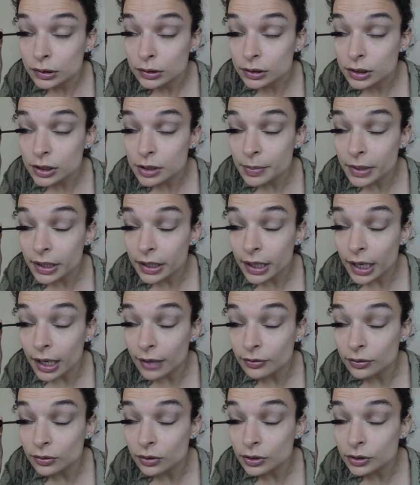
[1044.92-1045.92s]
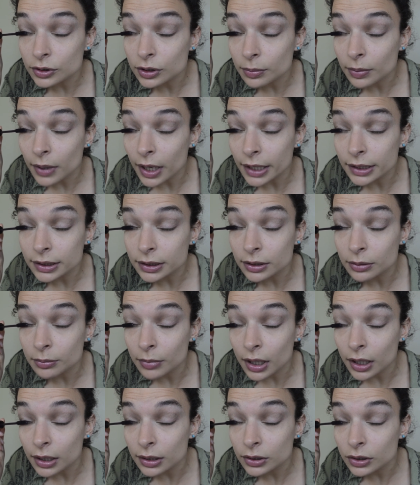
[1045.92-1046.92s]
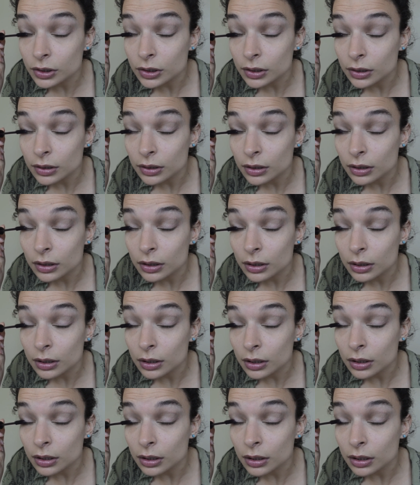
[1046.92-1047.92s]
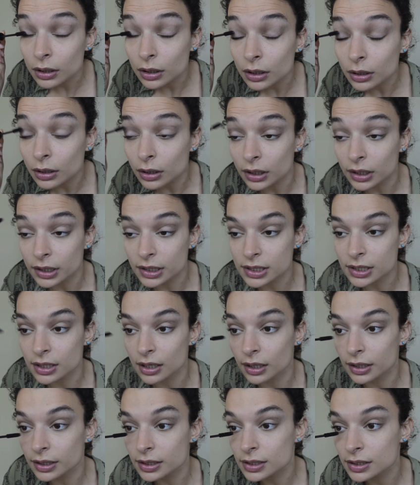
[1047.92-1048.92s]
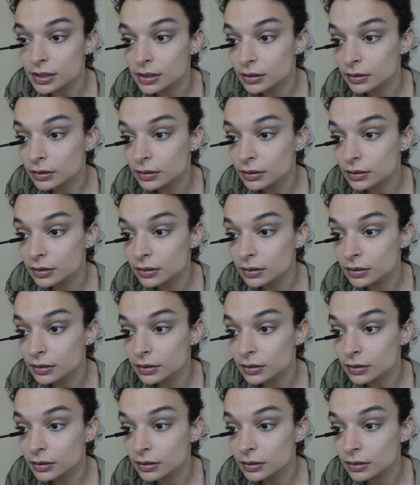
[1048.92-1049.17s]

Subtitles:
just be careful not to apply too much and it looks nice.